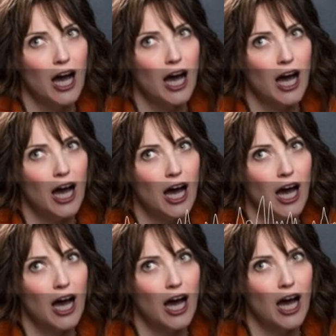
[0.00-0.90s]
She
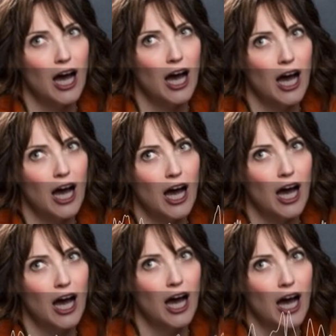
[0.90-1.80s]
didn't look like
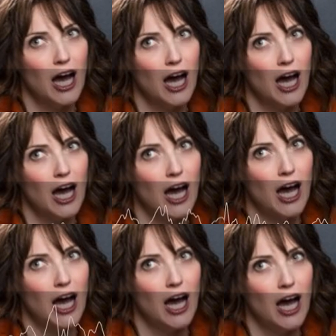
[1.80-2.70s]
she had a
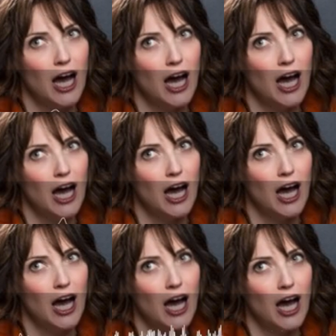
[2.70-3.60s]
creative or
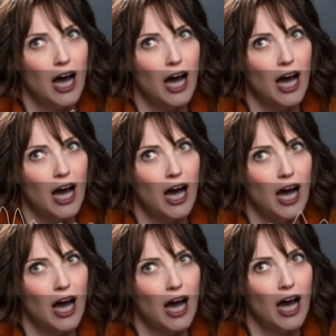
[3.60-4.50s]
funky streak, I'll
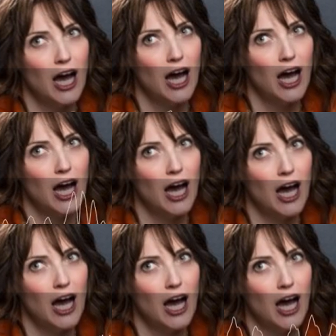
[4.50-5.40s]
put it that way. Not
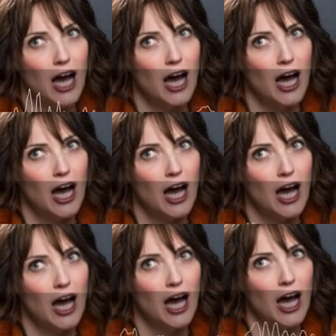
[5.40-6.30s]
that she couldn't
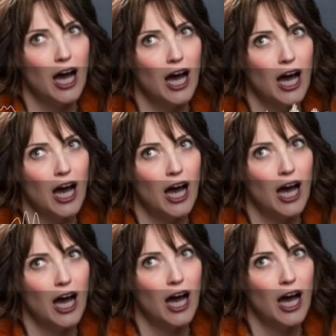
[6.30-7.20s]
deep down inside.
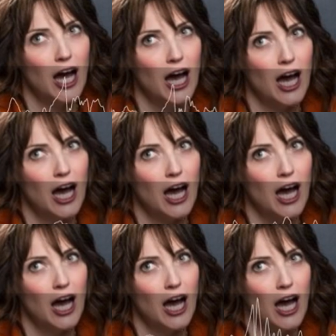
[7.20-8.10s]
But again,
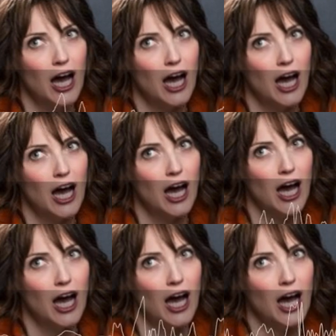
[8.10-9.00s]
looking at her,
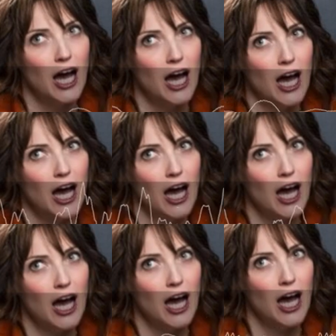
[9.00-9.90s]
I got
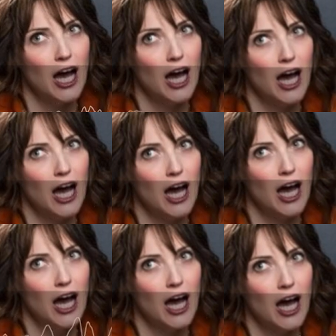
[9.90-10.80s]
no read
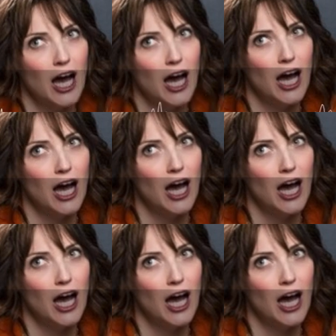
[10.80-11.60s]
of who she is.